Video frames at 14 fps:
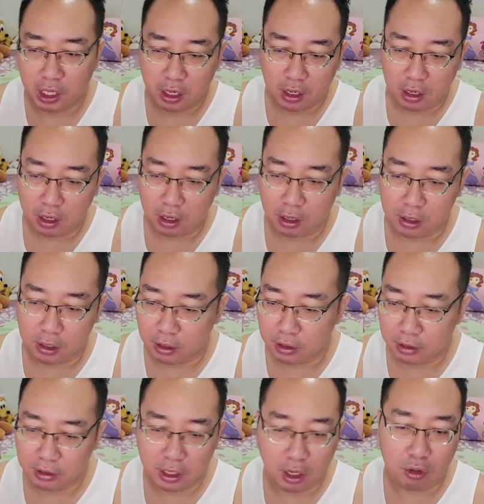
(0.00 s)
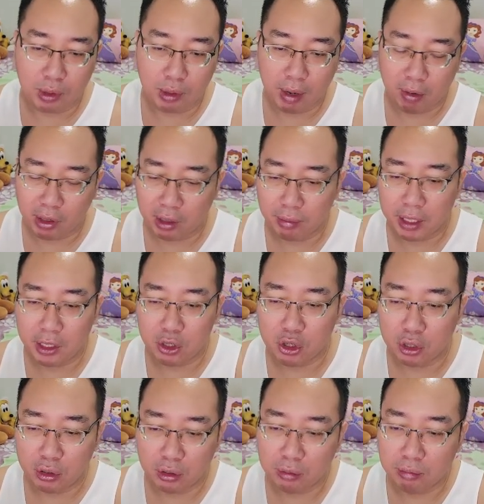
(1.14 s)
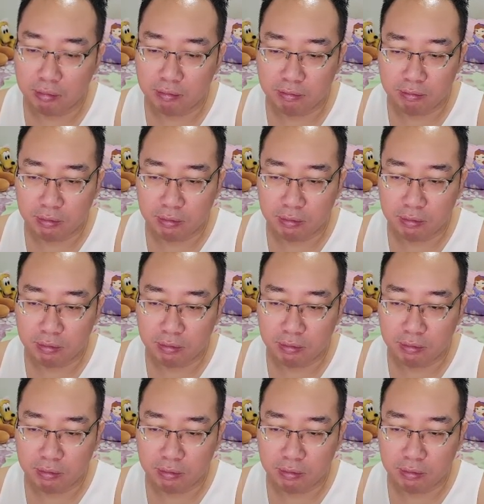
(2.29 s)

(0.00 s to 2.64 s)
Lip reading: That will be my recommendation.